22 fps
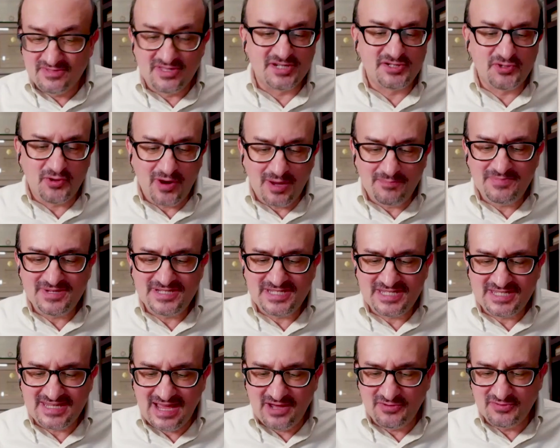The trumpet
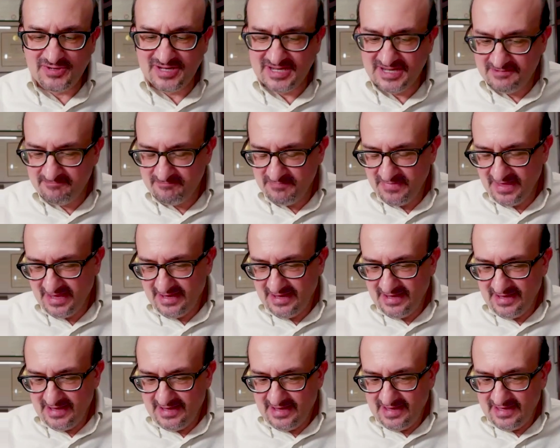sounded.
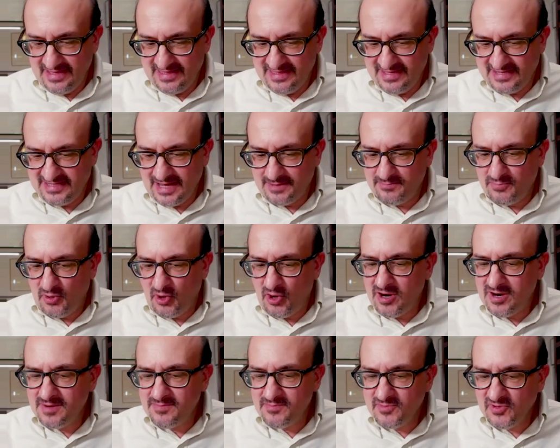The
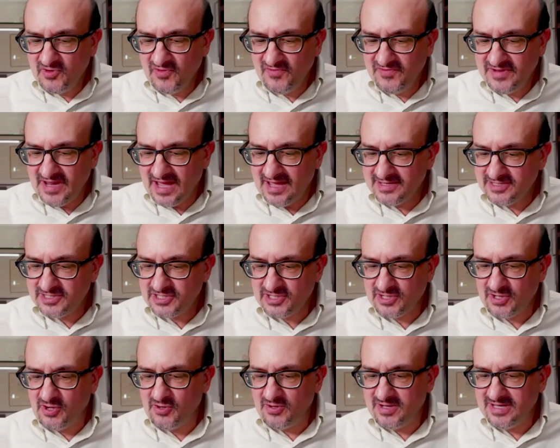Tabor moved on
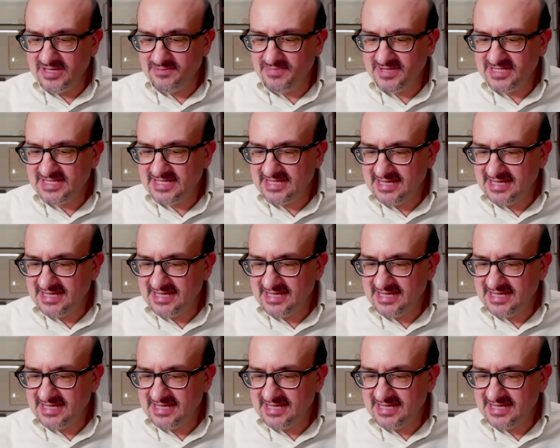slowly but